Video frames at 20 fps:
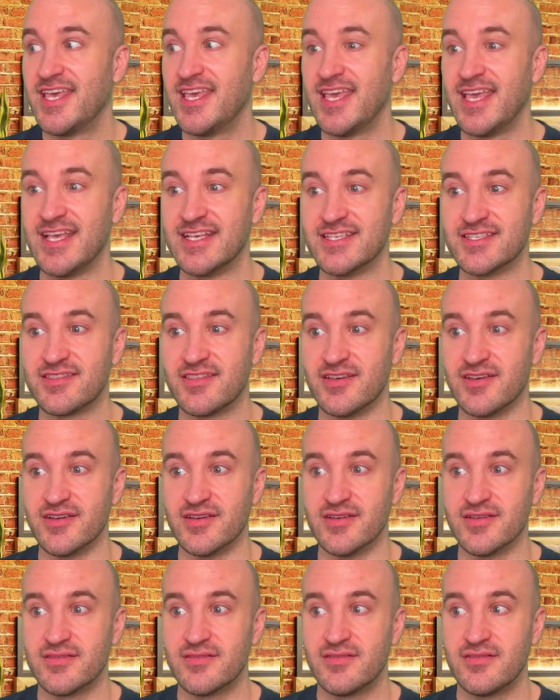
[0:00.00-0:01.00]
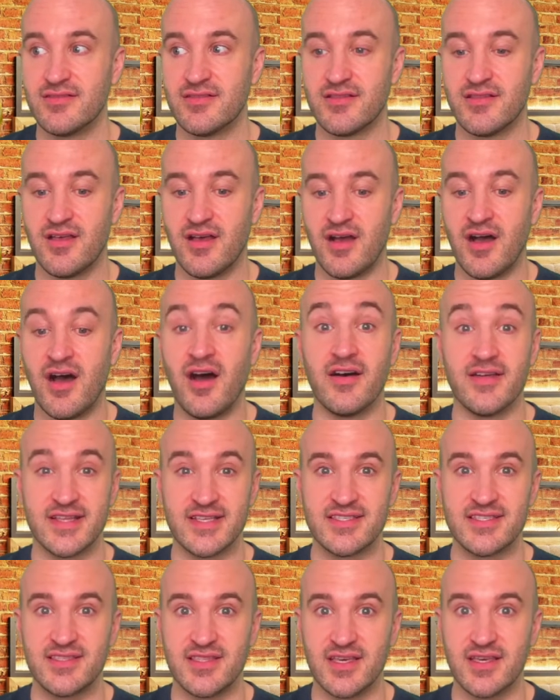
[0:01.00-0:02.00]
is the
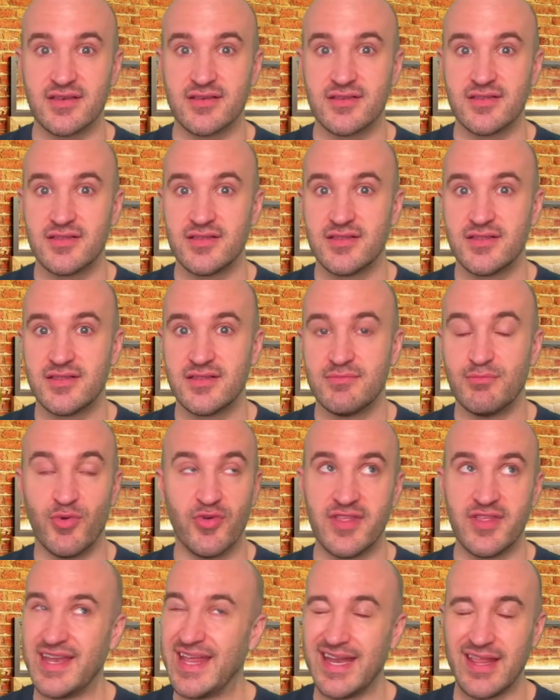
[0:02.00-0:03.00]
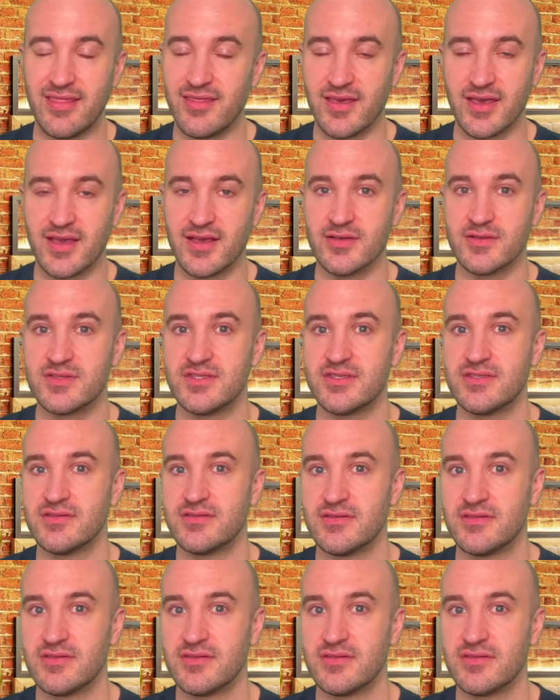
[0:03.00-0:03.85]
hardest thing, more than anything else.